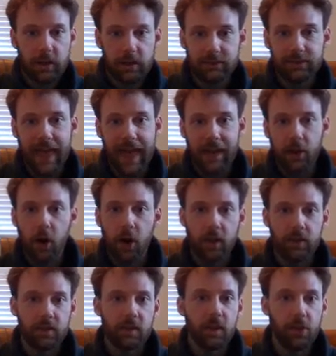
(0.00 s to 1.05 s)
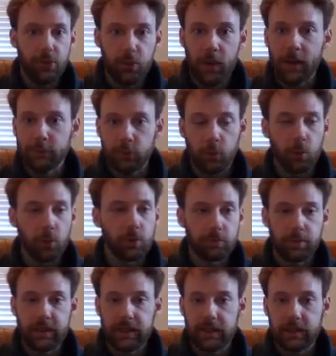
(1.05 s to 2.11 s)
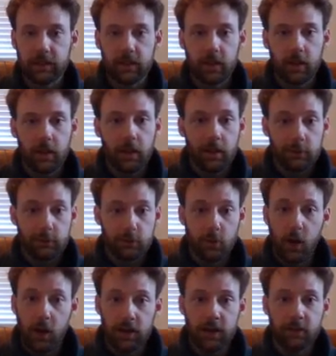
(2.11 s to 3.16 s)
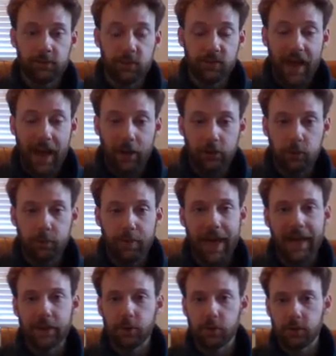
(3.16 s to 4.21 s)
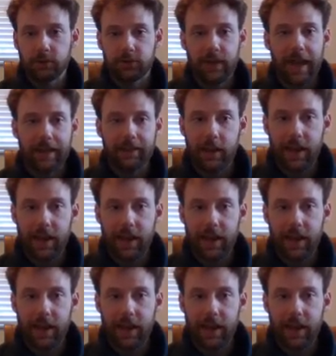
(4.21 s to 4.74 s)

Is that on the threshold of being strong enough to value bet, or is that